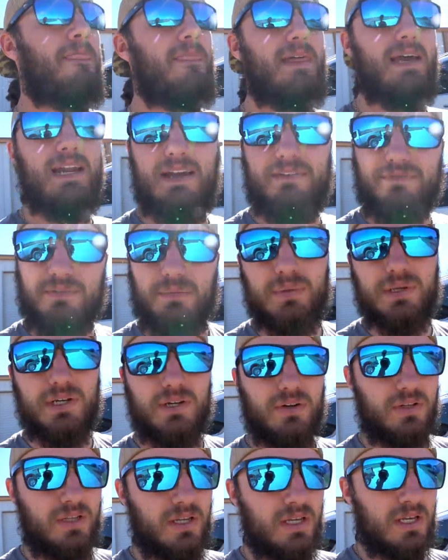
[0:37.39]
that I have to
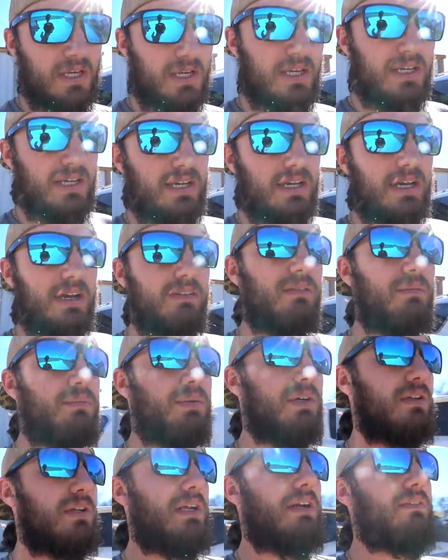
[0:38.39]
build. I have to
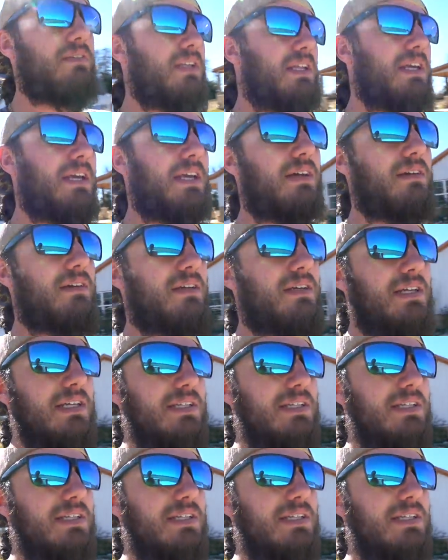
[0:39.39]
build everything.